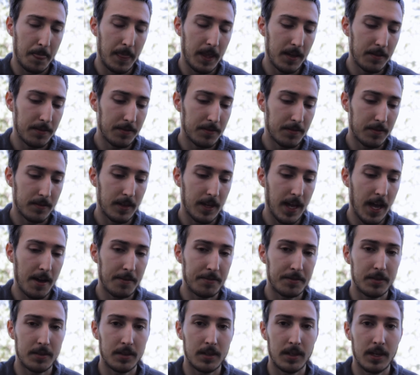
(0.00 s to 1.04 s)
If,
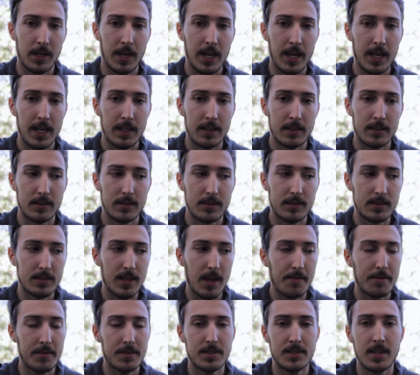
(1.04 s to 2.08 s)
after a
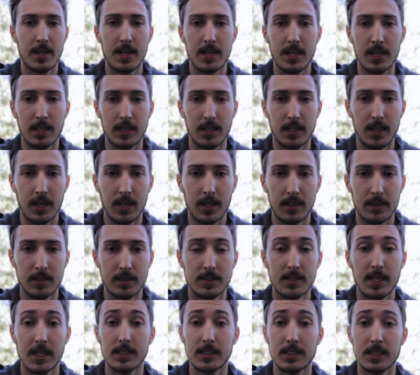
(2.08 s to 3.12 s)
devastating and
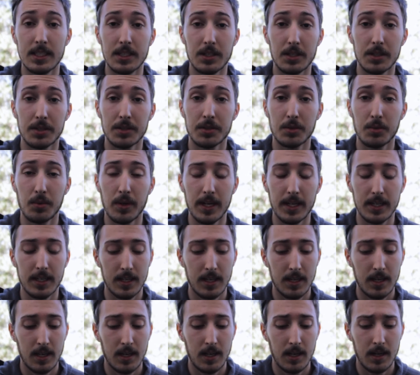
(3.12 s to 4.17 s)
deadly earthquake,
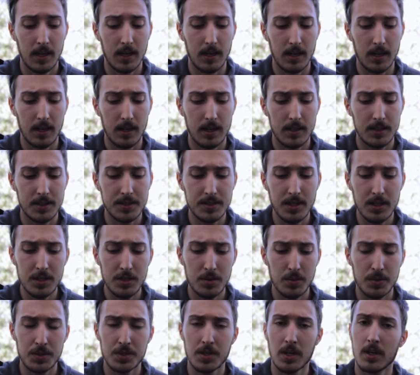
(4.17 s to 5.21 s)
a
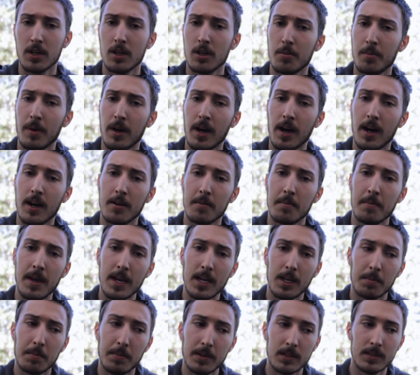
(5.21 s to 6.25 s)
discussion was started about how to
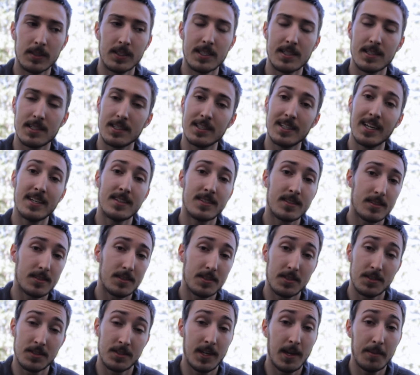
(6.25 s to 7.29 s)
make buildings less
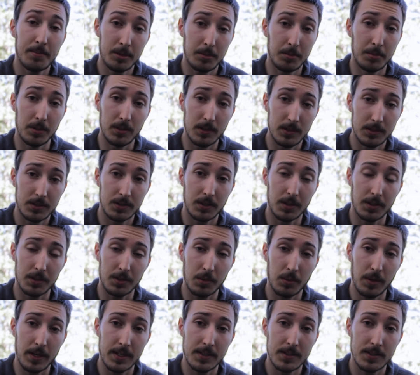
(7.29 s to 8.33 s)
susceptible to
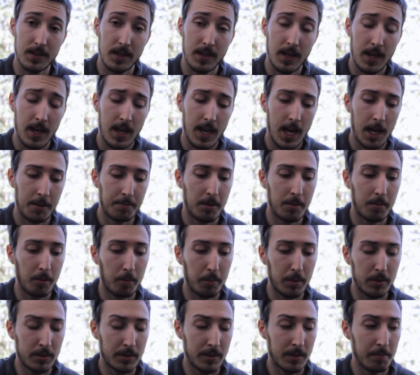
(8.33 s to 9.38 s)
earthquakes, and people
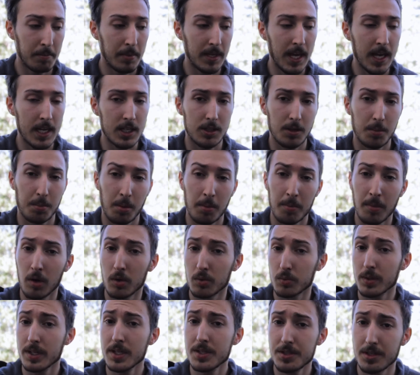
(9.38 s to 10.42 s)
began to
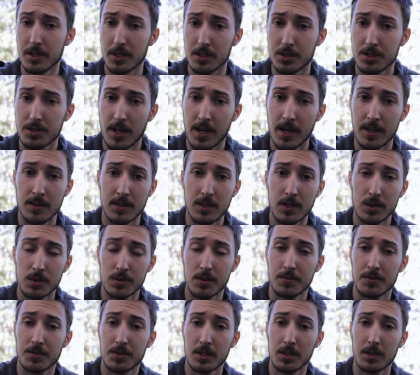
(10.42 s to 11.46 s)
promote research and the use
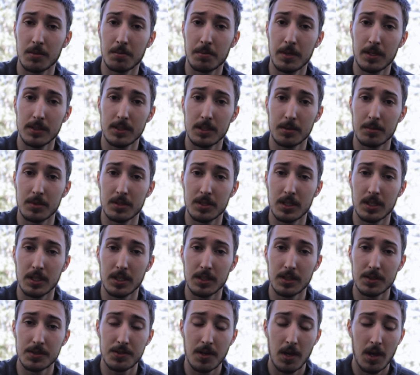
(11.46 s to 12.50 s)
of certain building
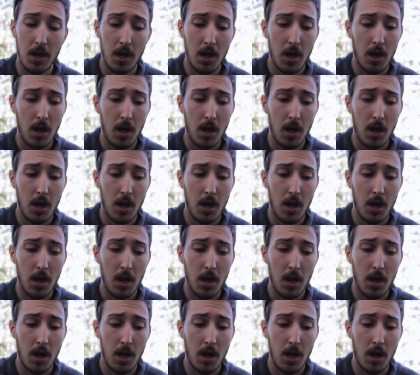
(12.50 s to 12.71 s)
materials,